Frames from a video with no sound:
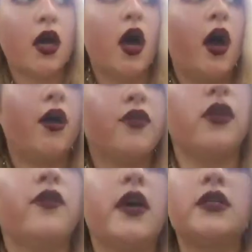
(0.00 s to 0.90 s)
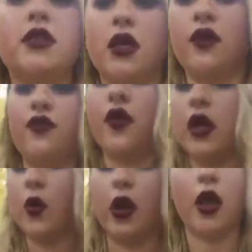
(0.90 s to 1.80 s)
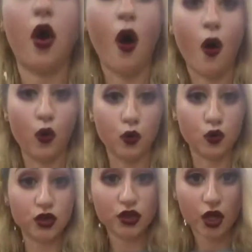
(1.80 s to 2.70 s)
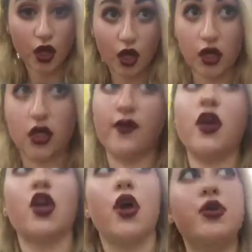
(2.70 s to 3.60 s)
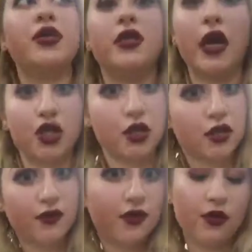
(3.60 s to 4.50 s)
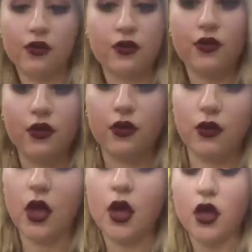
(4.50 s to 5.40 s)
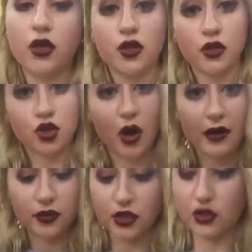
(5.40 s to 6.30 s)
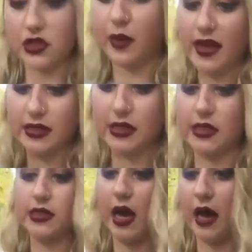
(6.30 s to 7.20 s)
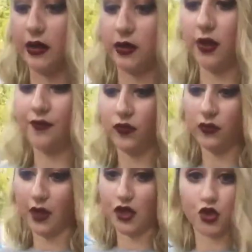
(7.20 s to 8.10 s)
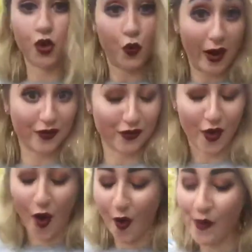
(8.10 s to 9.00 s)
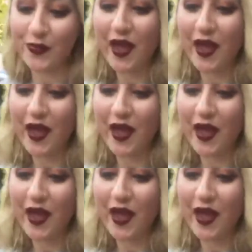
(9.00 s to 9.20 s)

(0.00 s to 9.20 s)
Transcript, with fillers: Uh, the university frequently holds give it a go sessions for students to you know, travel to these places and enjoy Wales as a whole.